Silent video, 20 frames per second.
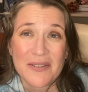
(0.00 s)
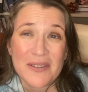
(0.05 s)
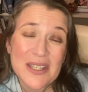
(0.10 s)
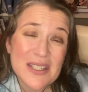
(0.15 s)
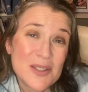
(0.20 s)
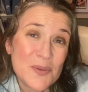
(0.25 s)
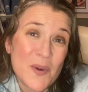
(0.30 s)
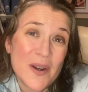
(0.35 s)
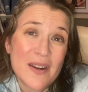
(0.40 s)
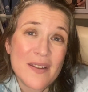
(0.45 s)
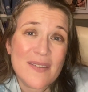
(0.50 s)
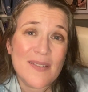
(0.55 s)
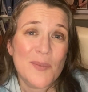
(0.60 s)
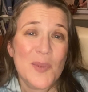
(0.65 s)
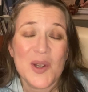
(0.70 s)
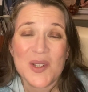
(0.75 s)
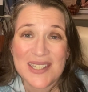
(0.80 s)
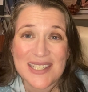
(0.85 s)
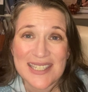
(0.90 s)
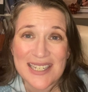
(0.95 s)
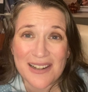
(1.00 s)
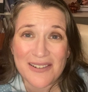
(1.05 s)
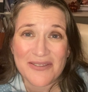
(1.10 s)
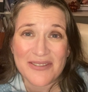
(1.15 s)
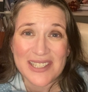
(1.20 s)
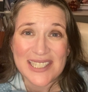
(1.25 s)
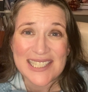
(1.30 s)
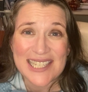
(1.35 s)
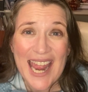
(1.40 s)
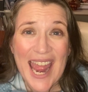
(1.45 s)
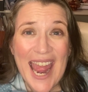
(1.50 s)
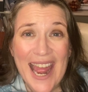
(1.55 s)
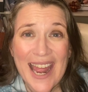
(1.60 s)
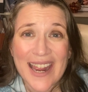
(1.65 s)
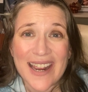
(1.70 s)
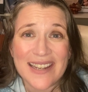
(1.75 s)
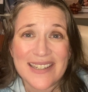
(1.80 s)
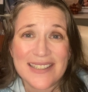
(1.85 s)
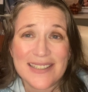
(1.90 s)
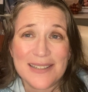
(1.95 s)
is one of the most selfless
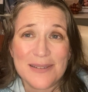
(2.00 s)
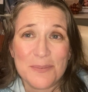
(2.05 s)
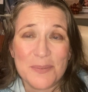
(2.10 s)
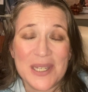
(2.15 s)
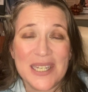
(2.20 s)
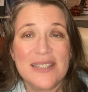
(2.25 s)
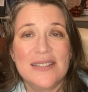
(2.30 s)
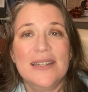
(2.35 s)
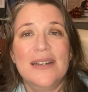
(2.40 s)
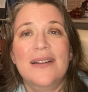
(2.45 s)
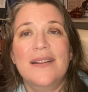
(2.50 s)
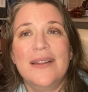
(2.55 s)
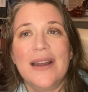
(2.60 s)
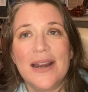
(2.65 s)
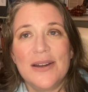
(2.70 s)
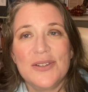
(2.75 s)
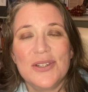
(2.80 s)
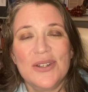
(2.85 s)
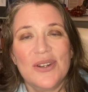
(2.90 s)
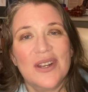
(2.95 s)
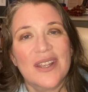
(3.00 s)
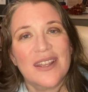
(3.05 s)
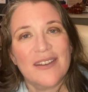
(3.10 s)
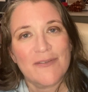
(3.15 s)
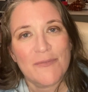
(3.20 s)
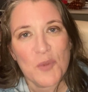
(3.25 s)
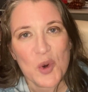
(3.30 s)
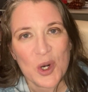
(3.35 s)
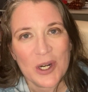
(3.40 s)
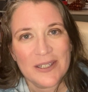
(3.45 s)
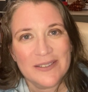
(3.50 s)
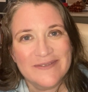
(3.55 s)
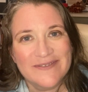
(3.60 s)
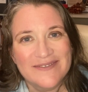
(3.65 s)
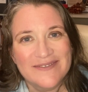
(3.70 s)
acts because it allows you to give more.